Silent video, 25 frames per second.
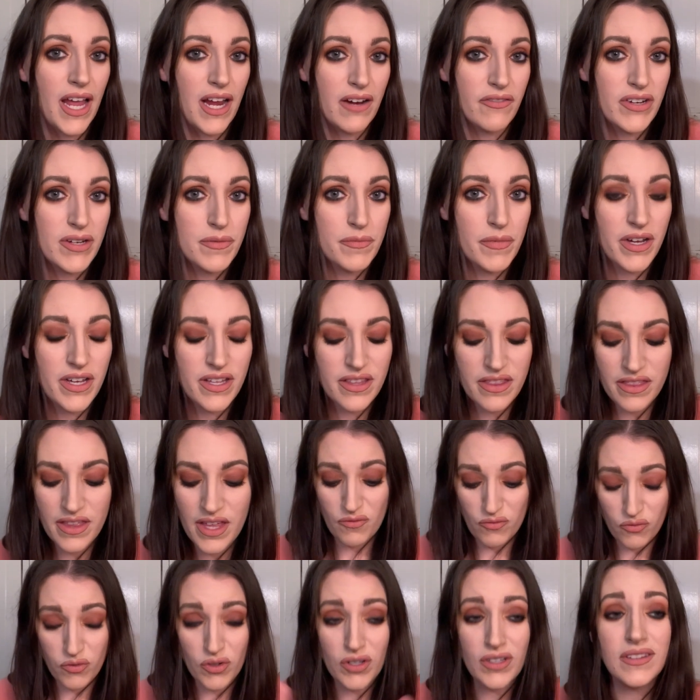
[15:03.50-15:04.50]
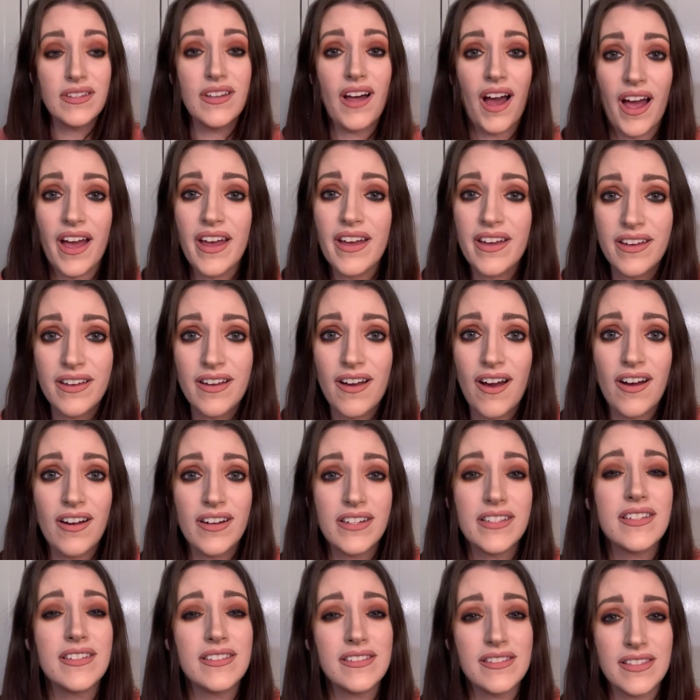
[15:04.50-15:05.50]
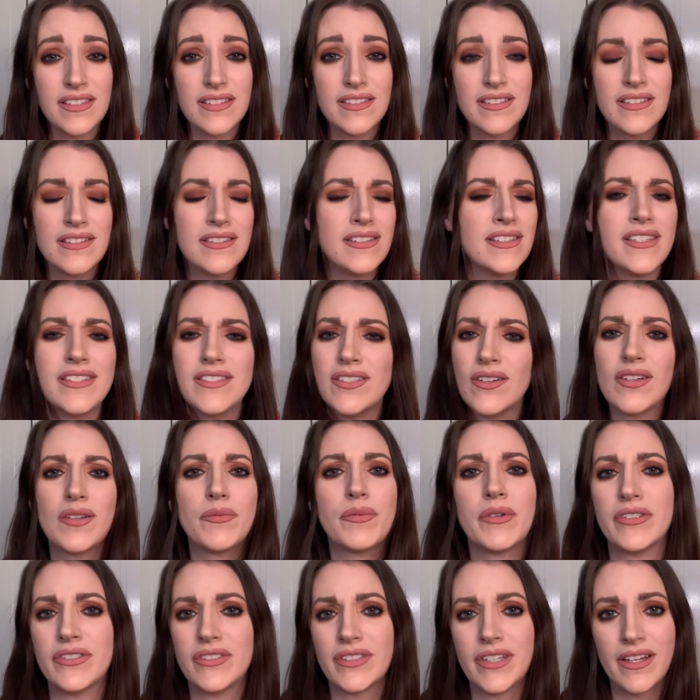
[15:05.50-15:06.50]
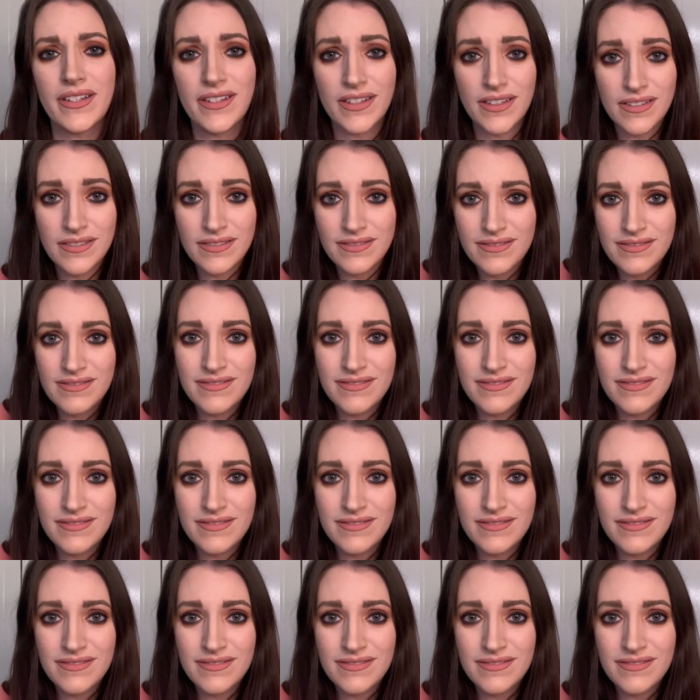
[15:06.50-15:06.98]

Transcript: every month relying on consistency don't appreciate it.